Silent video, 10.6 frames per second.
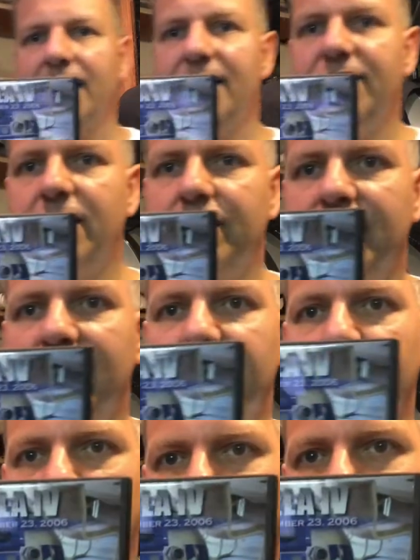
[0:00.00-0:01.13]
these DVDs
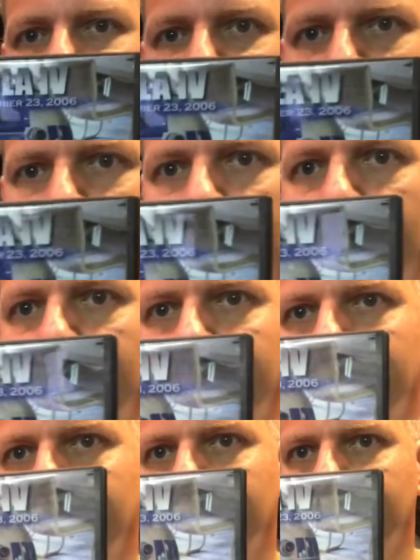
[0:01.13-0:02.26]
are not available
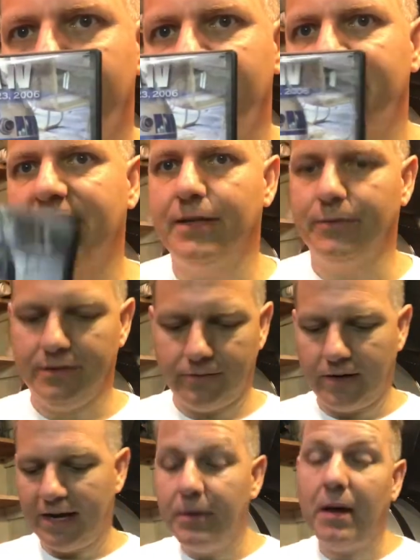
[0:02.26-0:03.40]
to just anyone,
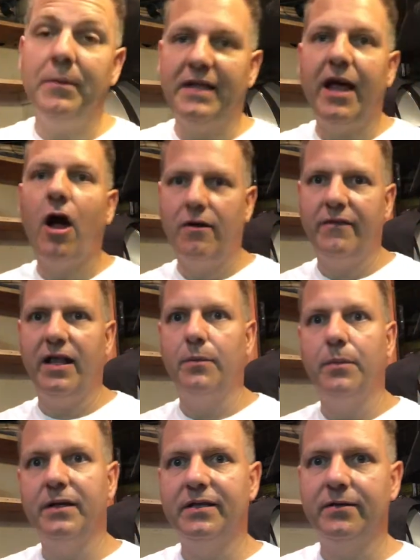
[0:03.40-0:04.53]
all right? I mean, they are
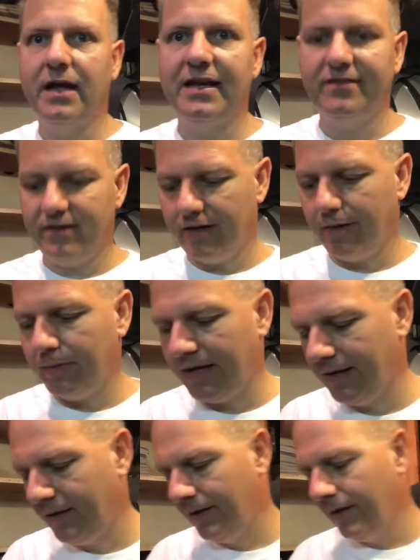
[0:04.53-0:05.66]
available, but they're not easy to come by.
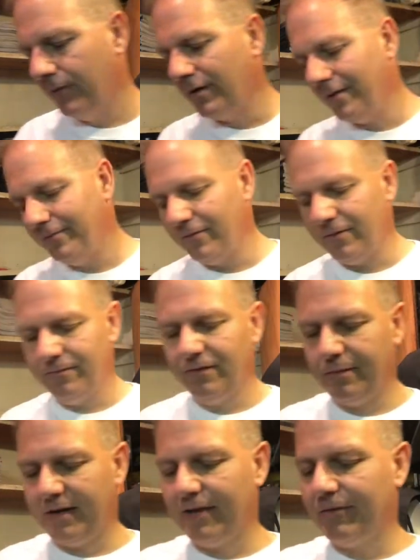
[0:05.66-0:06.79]
Well,
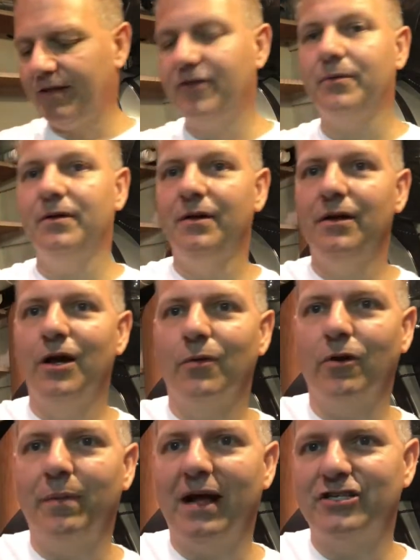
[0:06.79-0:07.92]
let me get rid of this one.
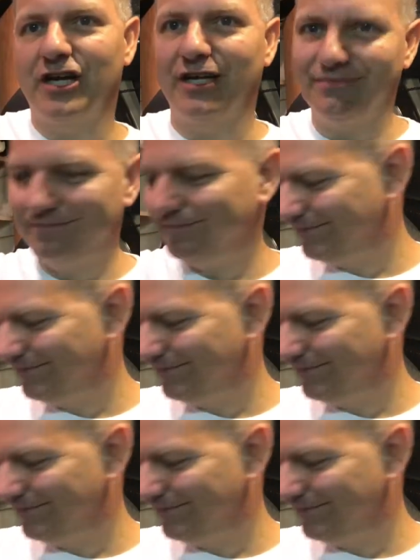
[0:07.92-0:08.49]
Robot Chicken,